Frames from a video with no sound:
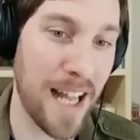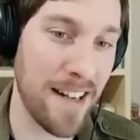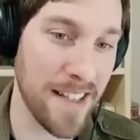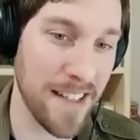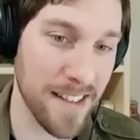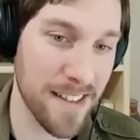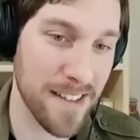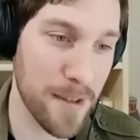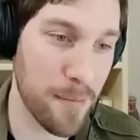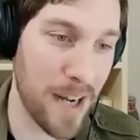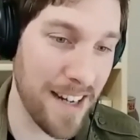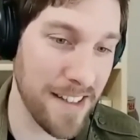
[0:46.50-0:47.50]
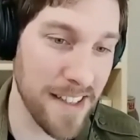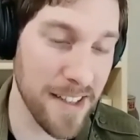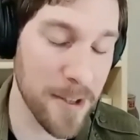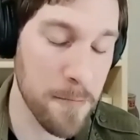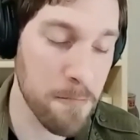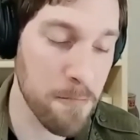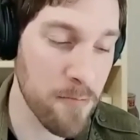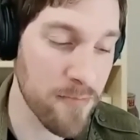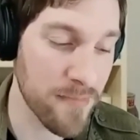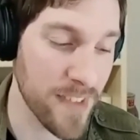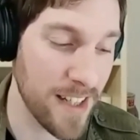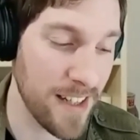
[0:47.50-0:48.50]
planning a binding,
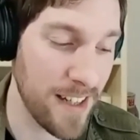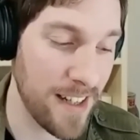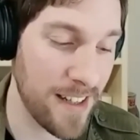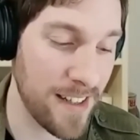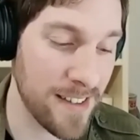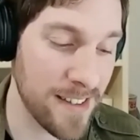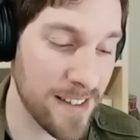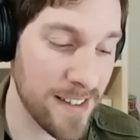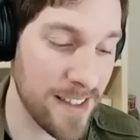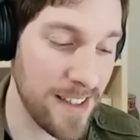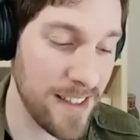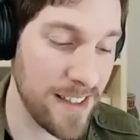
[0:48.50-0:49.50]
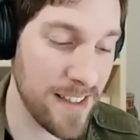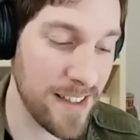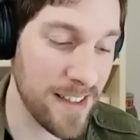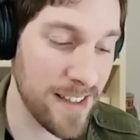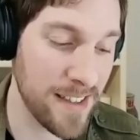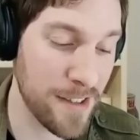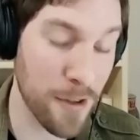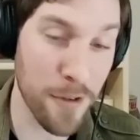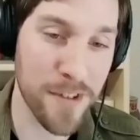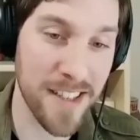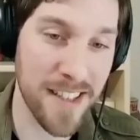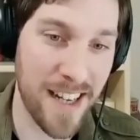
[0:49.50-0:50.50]
and he
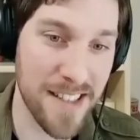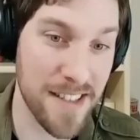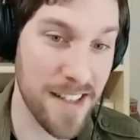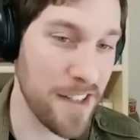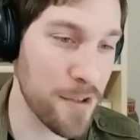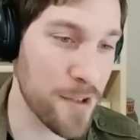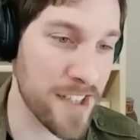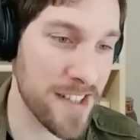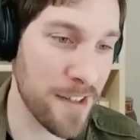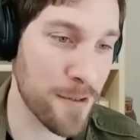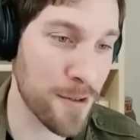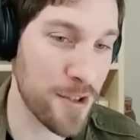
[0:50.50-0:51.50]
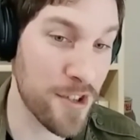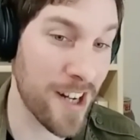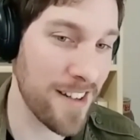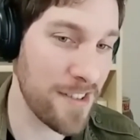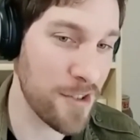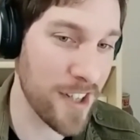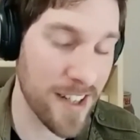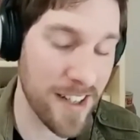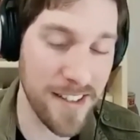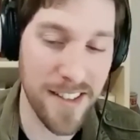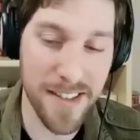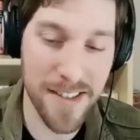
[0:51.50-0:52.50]
often has interesting or challenging
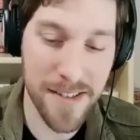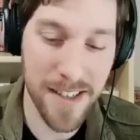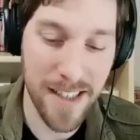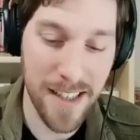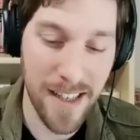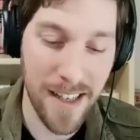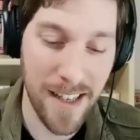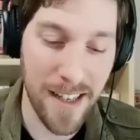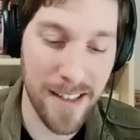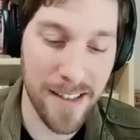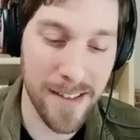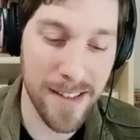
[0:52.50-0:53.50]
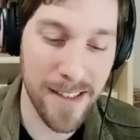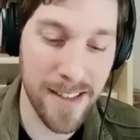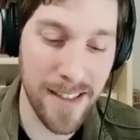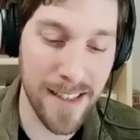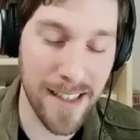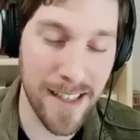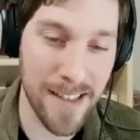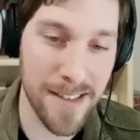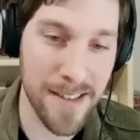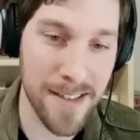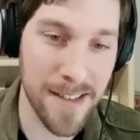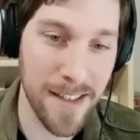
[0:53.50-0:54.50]
ideas, and he
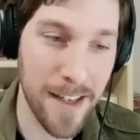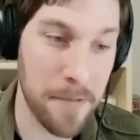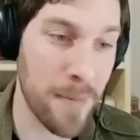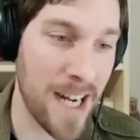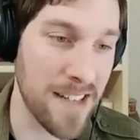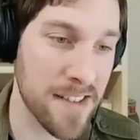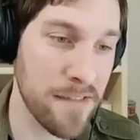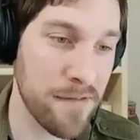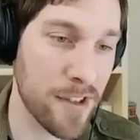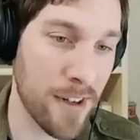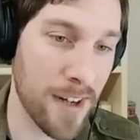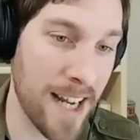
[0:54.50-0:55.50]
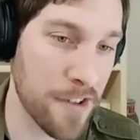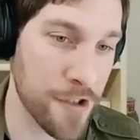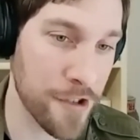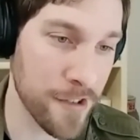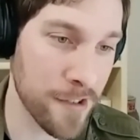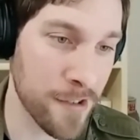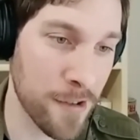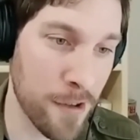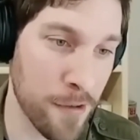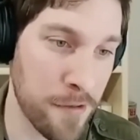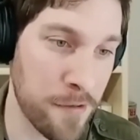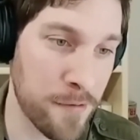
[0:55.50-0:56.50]
has a massive collection
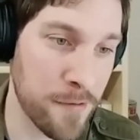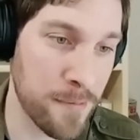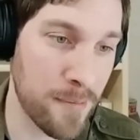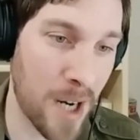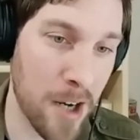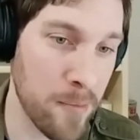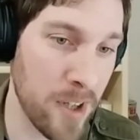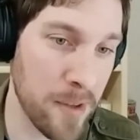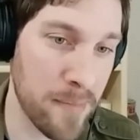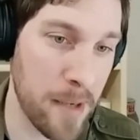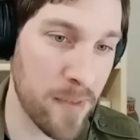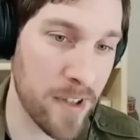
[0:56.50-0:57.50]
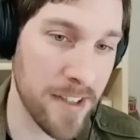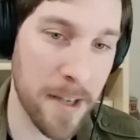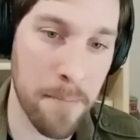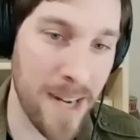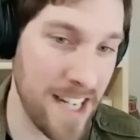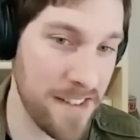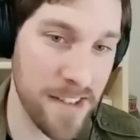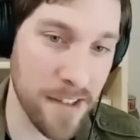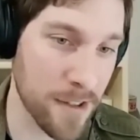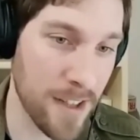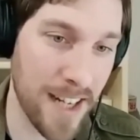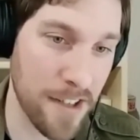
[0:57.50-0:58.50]
of marble paper, an
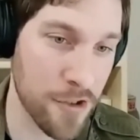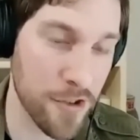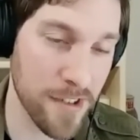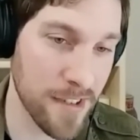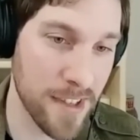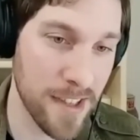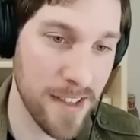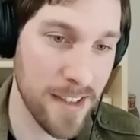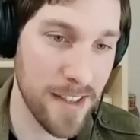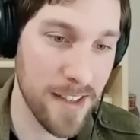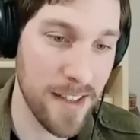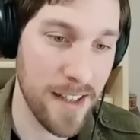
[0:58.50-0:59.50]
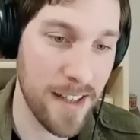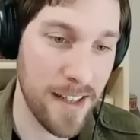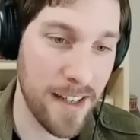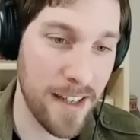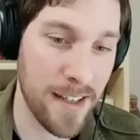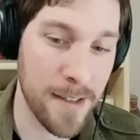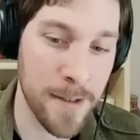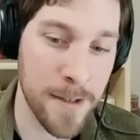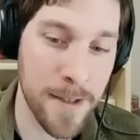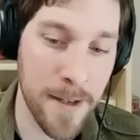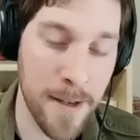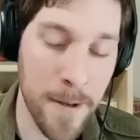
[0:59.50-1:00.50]
amazing collection,
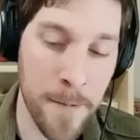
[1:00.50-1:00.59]
and